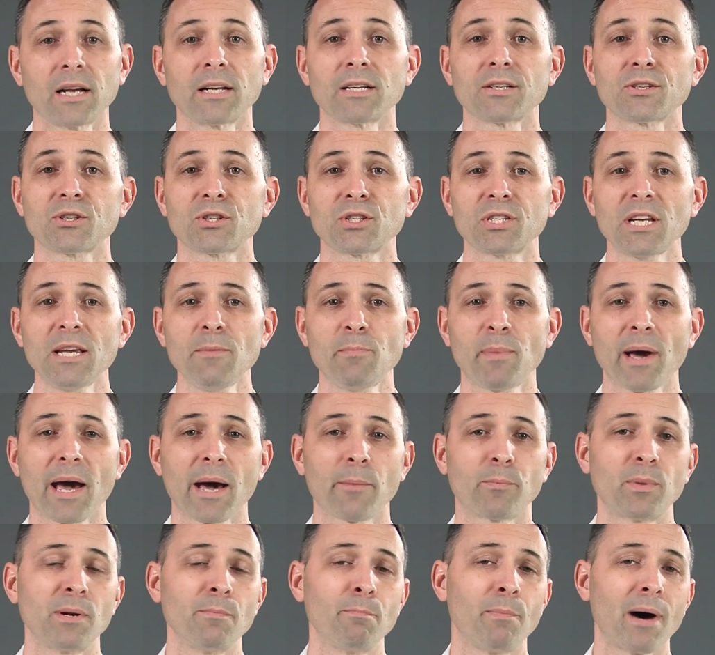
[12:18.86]

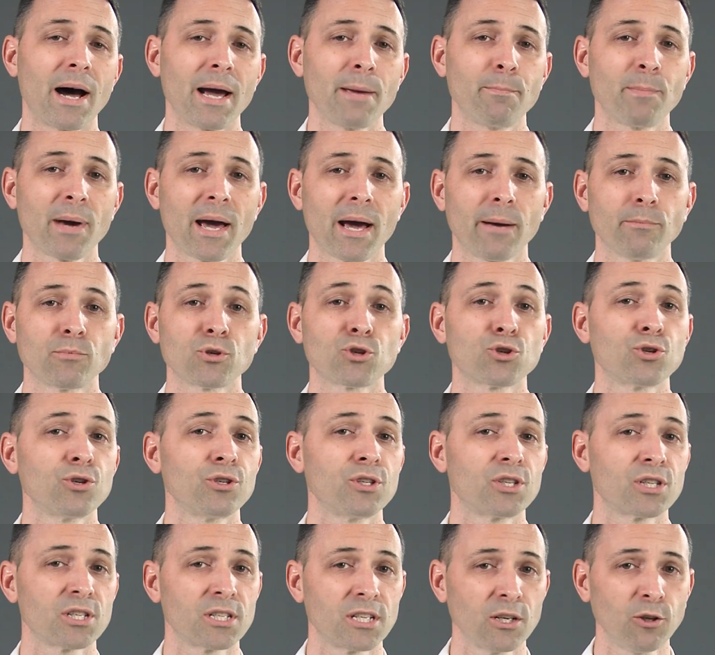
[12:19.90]
CPAP and BiPAP should
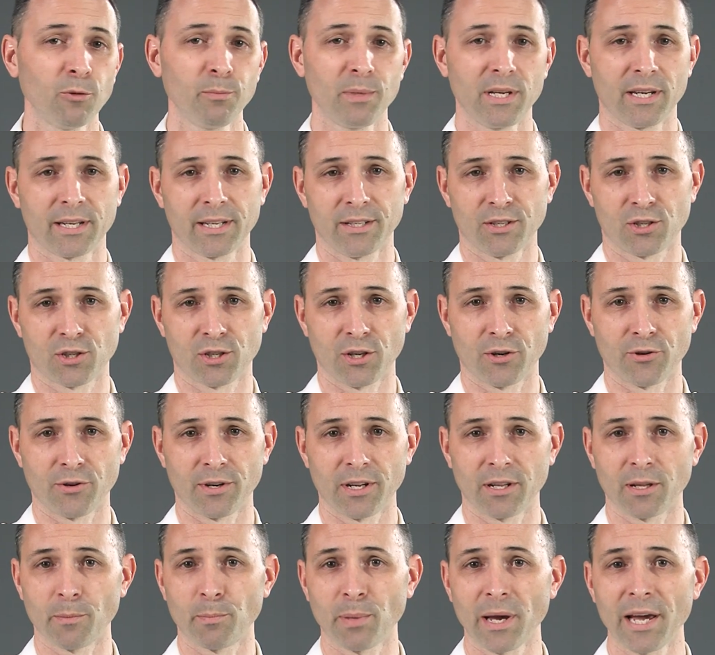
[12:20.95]
still be considered
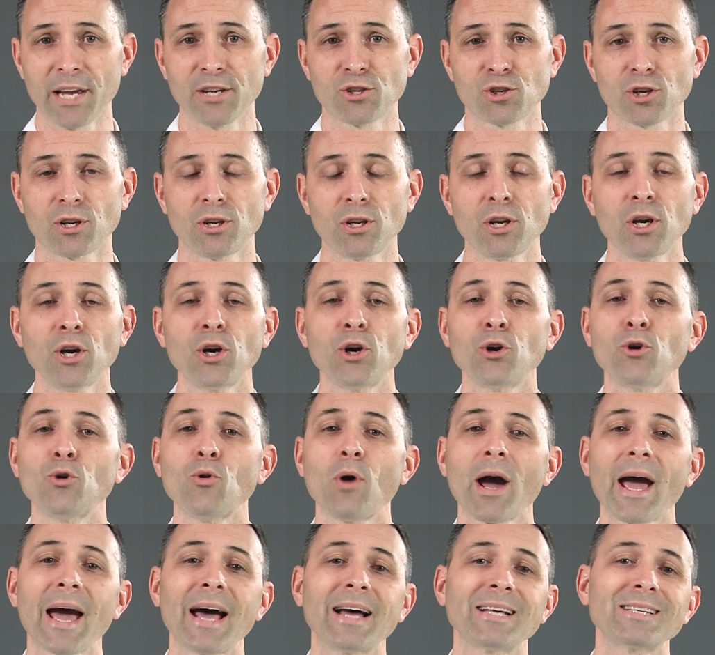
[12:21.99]
in the patient who
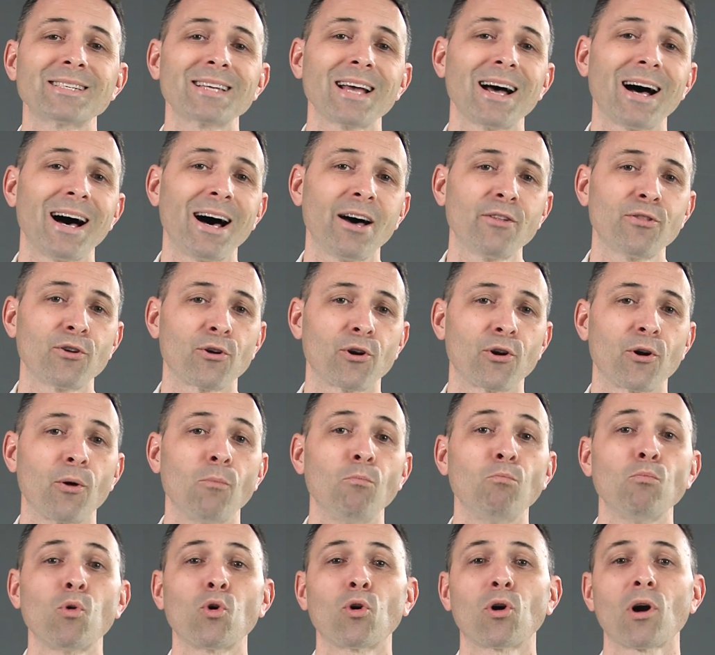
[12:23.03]
has other,
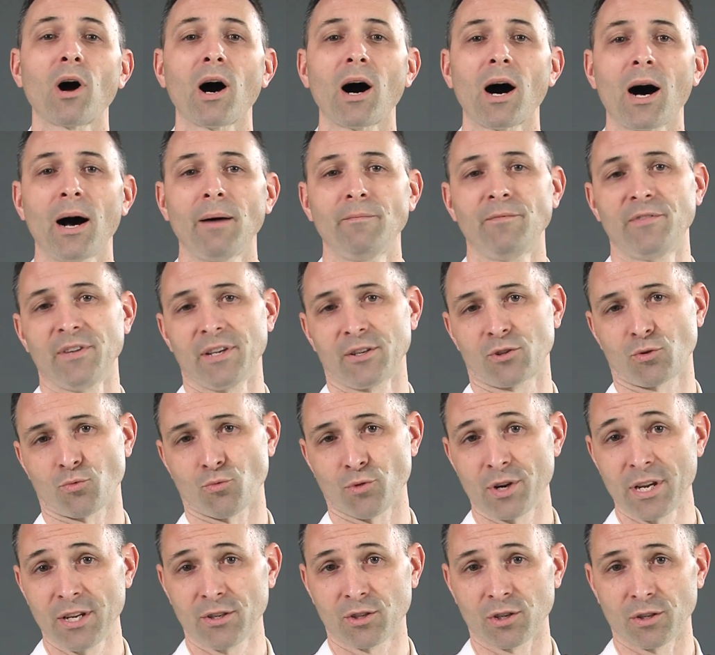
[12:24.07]
more obvious
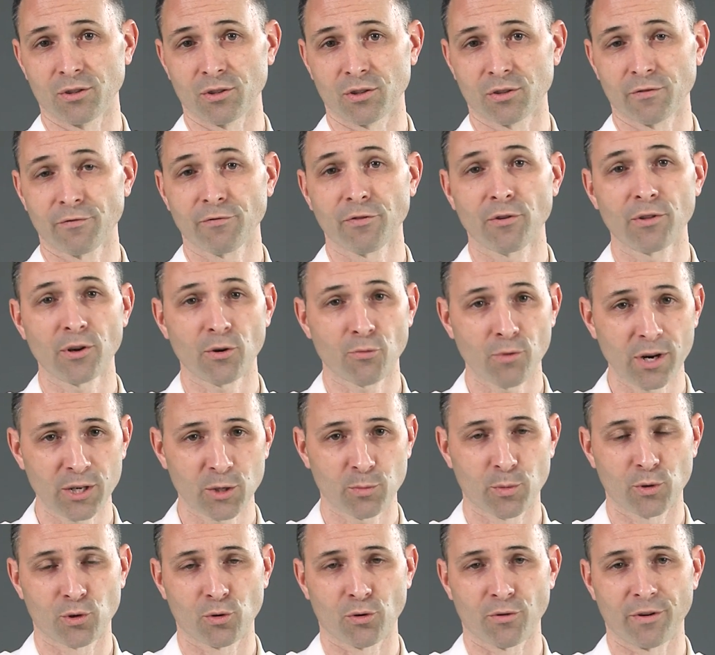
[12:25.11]
reasons for their
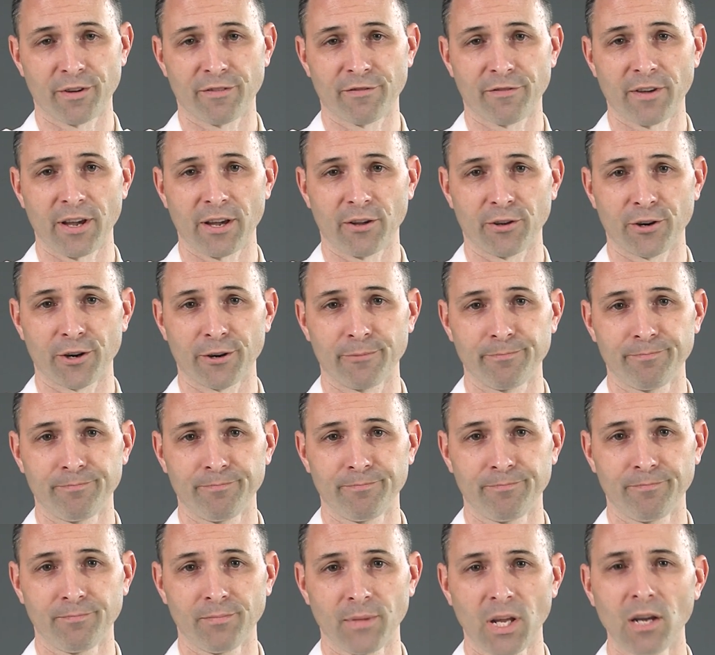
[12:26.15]
respiratory failure.
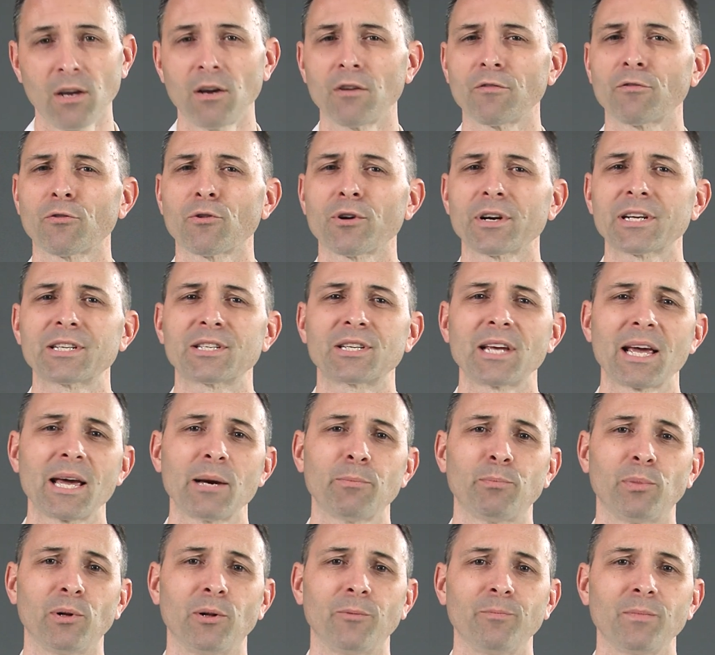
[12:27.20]
For
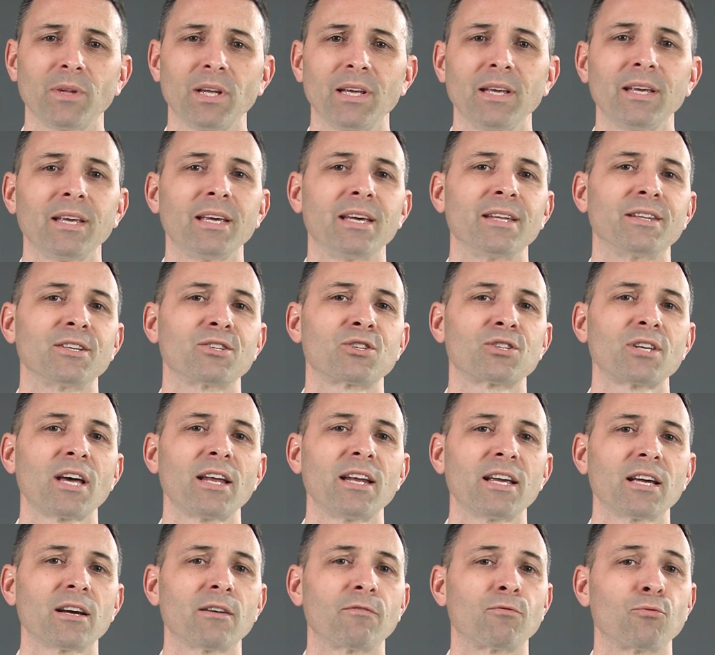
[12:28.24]
example, in the
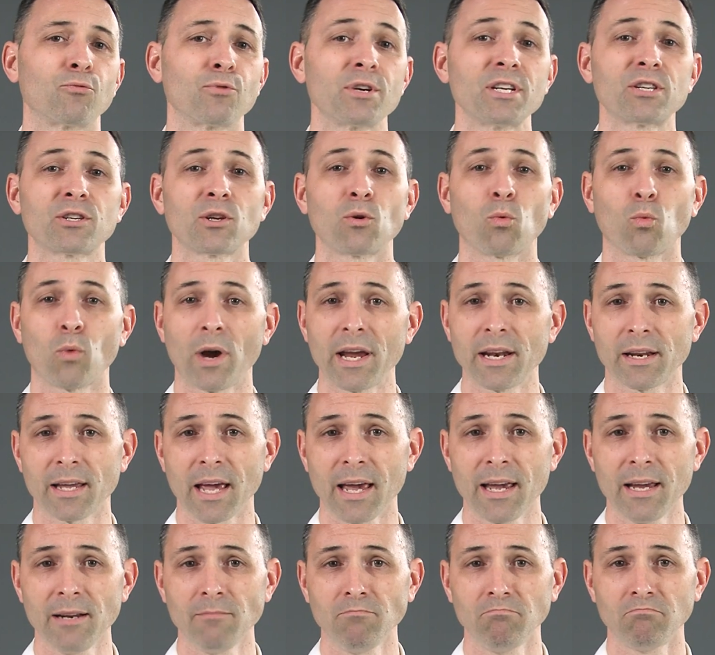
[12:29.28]
setting of recent weight
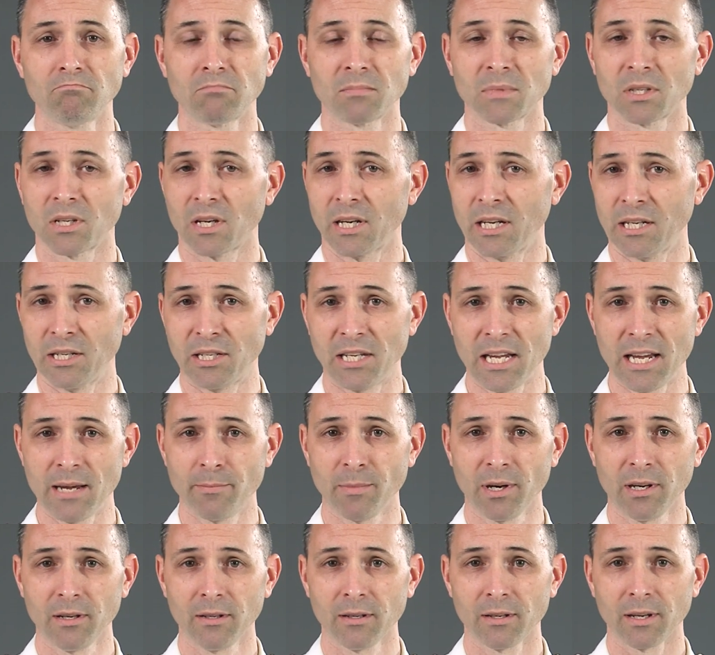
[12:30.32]
gain,
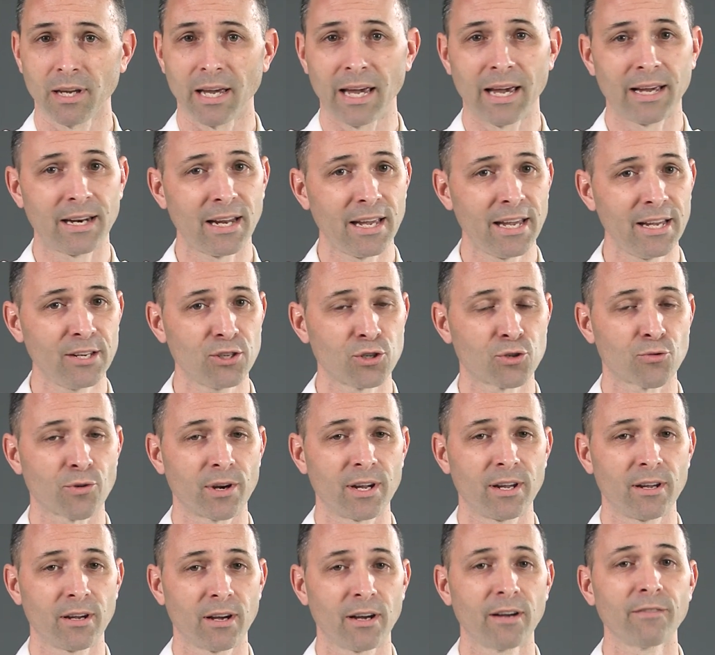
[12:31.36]
edema, and a
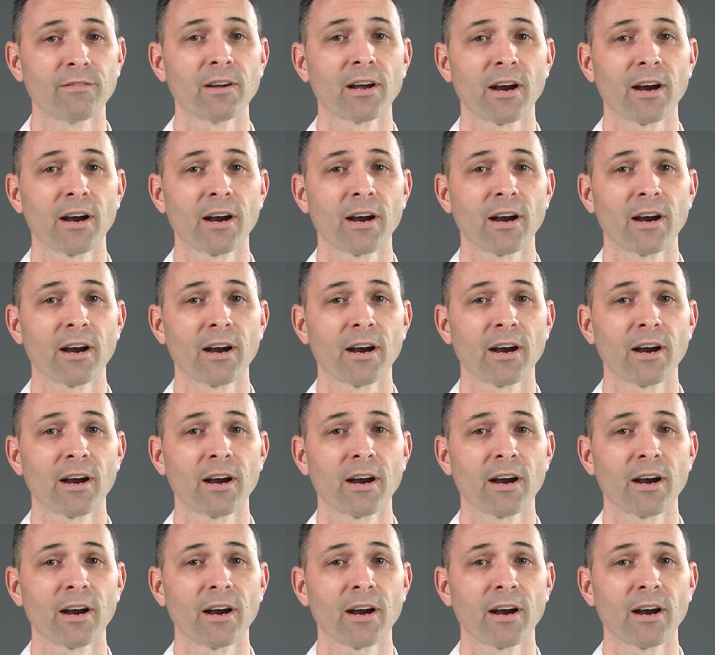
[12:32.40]
history of